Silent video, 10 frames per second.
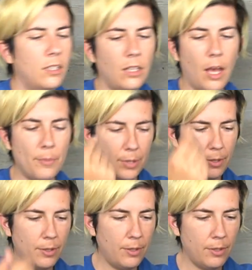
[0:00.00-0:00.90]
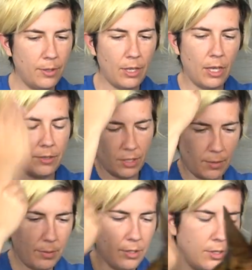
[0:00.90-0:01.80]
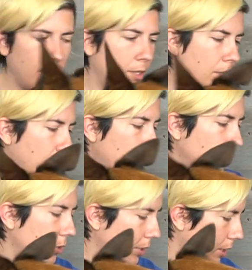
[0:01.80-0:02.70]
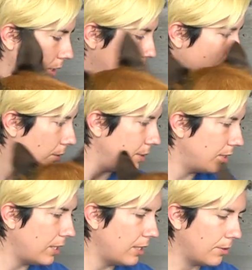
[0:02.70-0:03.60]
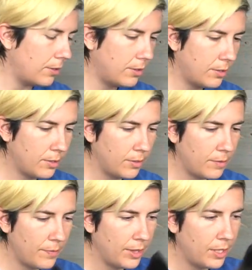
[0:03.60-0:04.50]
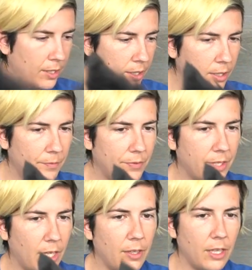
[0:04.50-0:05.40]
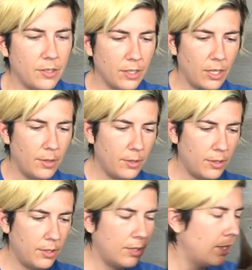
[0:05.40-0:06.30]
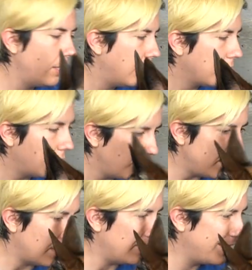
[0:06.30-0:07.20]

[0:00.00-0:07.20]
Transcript: Up. Elsa, up. Good. Kenobi, stay down. Okay, Elsa. Kenobi, down.